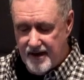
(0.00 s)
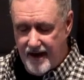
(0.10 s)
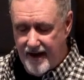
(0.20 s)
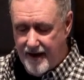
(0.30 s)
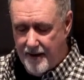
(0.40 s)

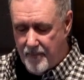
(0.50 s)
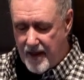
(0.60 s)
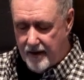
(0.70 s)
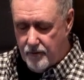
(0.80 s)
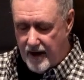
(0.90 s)
a,
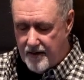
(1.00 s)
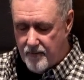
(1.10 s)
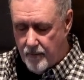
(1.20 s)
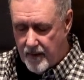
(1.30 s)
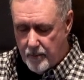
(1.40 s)
a
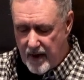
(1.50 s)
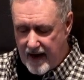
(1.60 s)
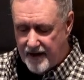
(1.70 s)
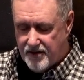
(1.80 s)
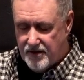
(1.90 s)
great
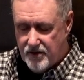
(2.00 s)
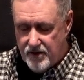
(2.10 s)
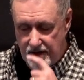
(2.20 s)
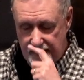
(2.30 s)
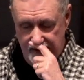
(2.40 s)
passage
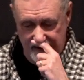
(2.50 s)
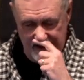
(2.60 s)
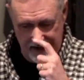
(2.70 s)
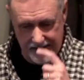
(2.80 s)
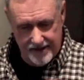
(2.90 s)
Jesus
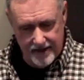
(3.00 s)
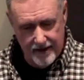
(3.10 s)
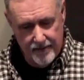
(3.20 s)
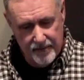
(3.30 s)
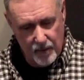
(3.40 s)
says
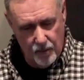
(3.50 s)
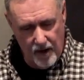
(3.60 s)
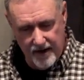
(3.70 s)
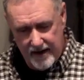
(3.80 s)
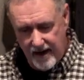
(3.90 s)

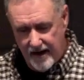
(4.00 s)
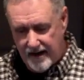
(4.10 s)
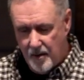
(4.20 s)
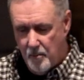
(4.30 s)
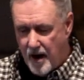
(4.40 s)
where he kind
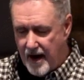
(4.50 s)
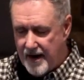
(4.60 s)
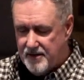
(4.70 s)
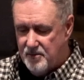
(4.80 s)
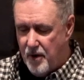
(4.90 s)
of
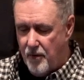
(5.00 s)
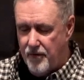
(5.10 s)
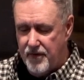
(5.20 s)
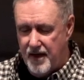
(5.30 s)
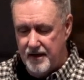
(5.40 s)
combines
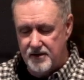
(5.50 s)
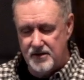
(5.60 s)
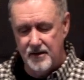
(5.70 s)
both things.